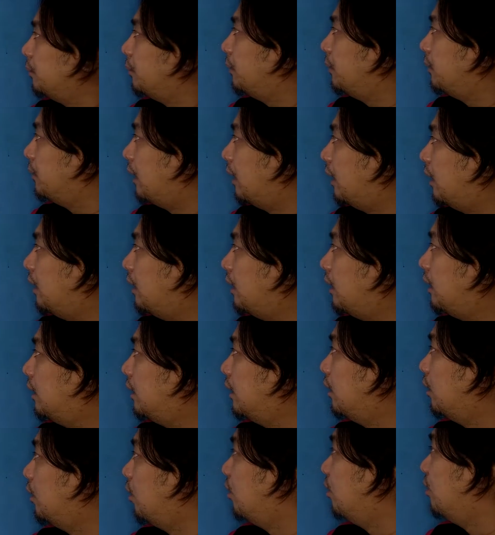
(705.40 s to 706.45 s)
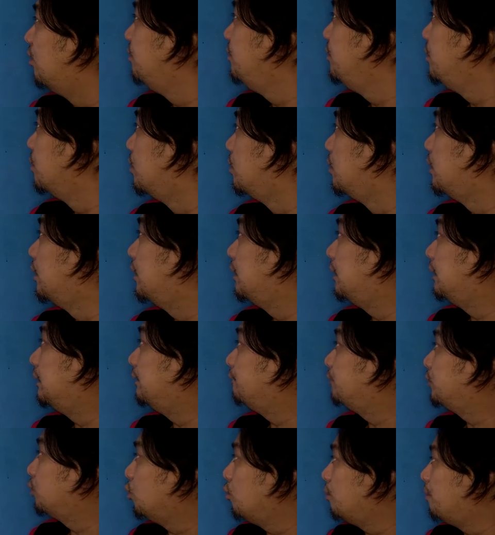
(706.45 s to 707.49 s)
of
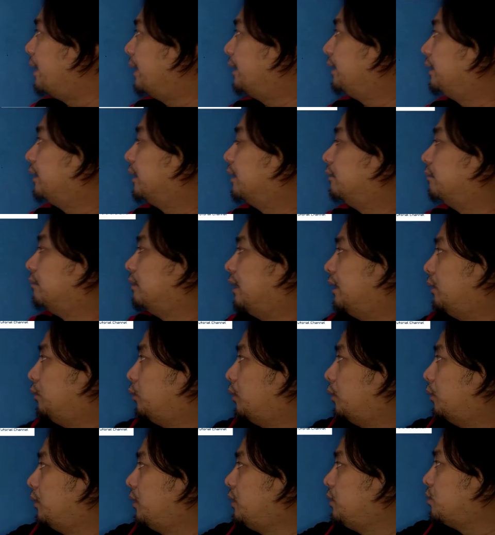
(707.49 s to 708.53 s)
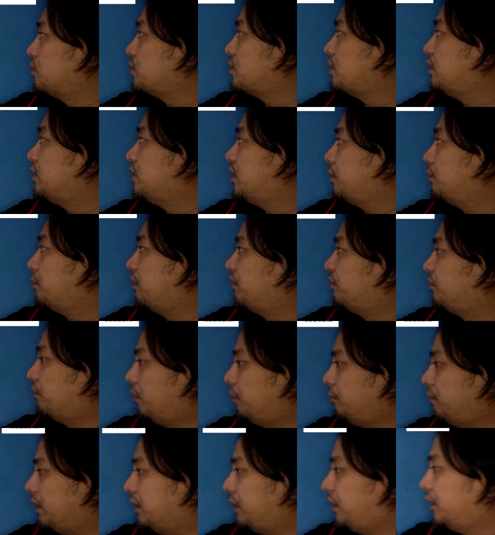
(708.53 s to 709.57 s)
your two bundle, and we will use the GMR
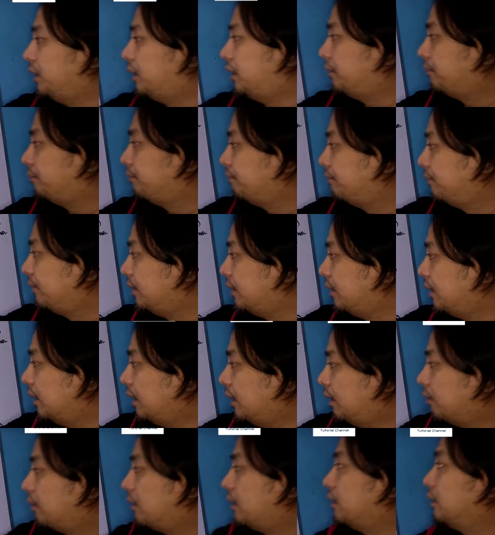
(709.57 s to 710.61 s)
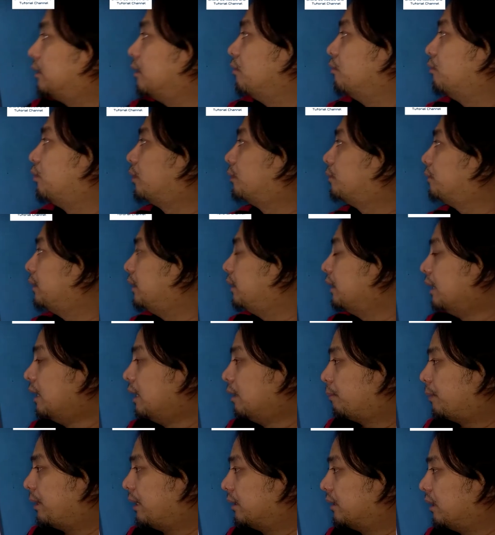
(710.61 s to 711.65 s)
formula here, product
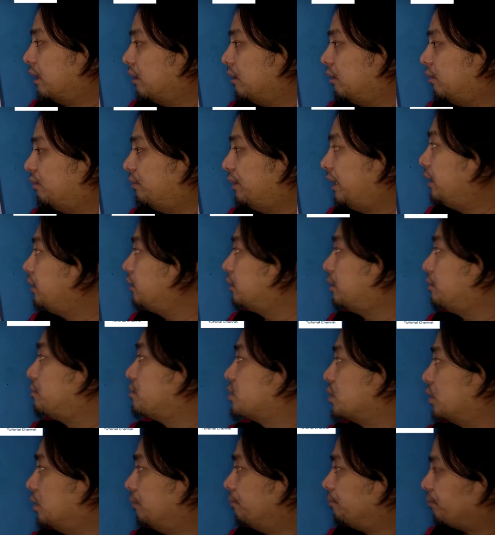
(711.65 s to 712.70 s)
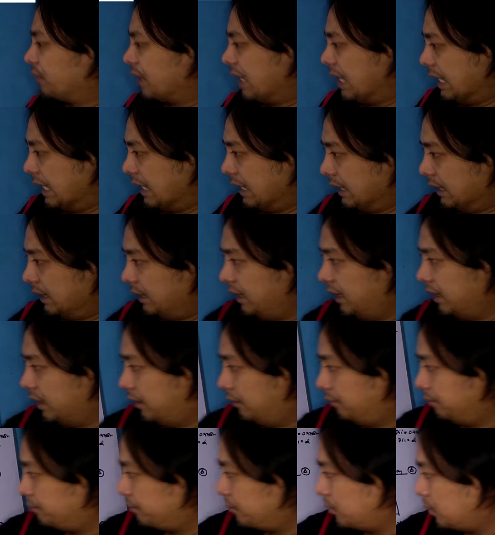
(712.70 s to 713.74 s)
of n terms. So
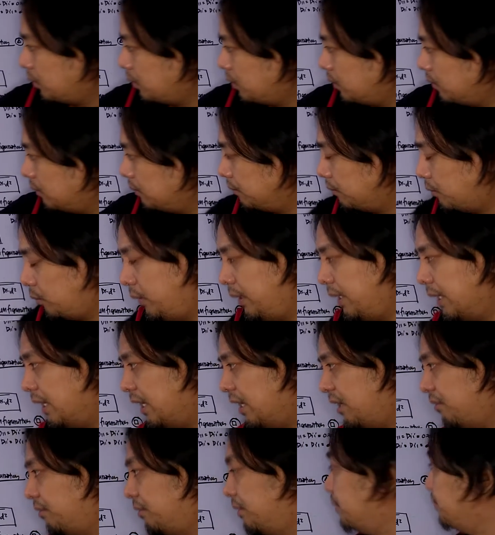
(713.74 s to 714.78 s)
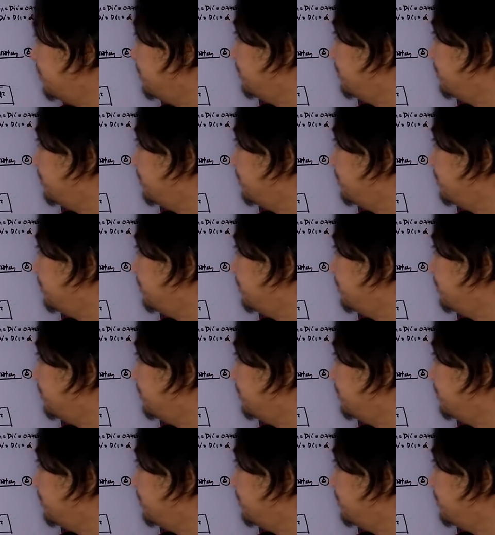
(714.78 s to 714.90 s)
here we have